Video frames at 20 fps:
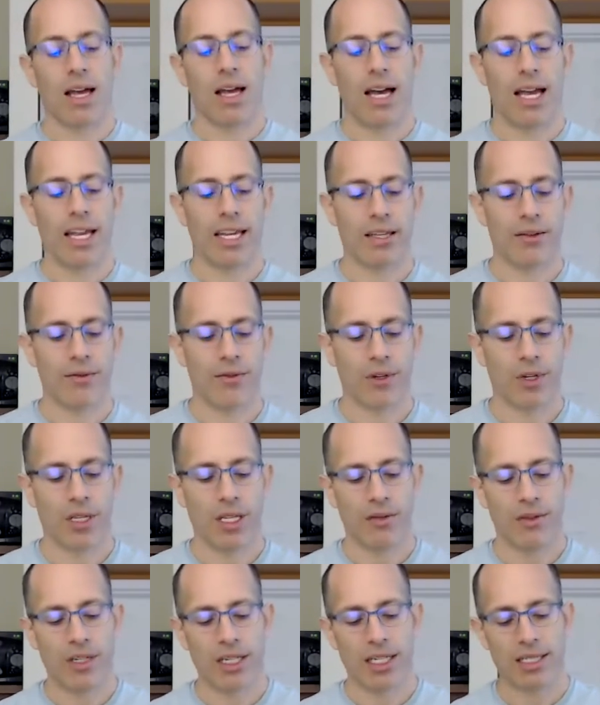I can
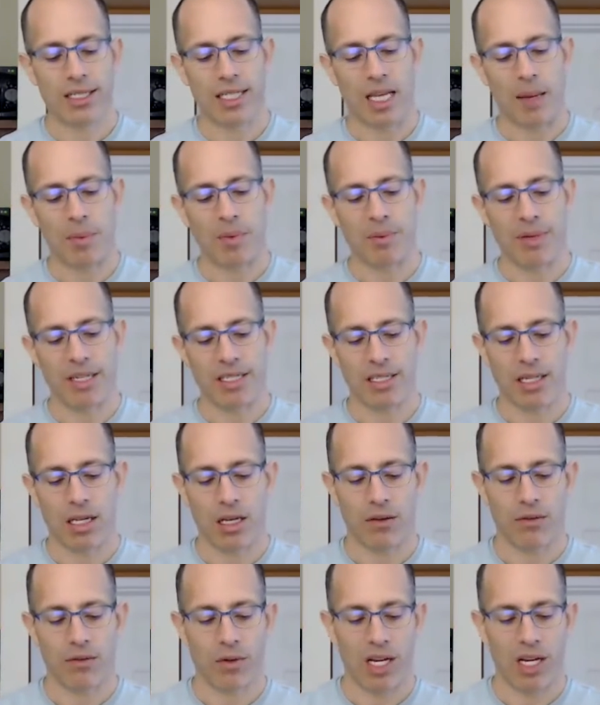forgive and accept
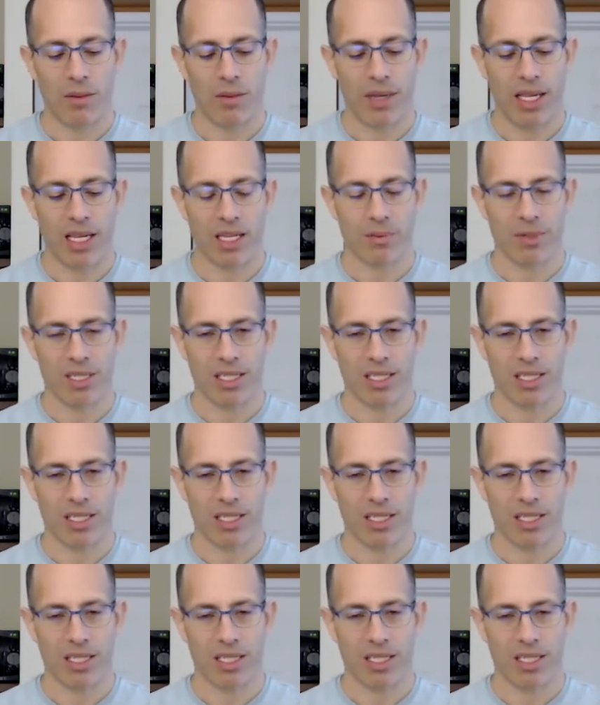myself when I make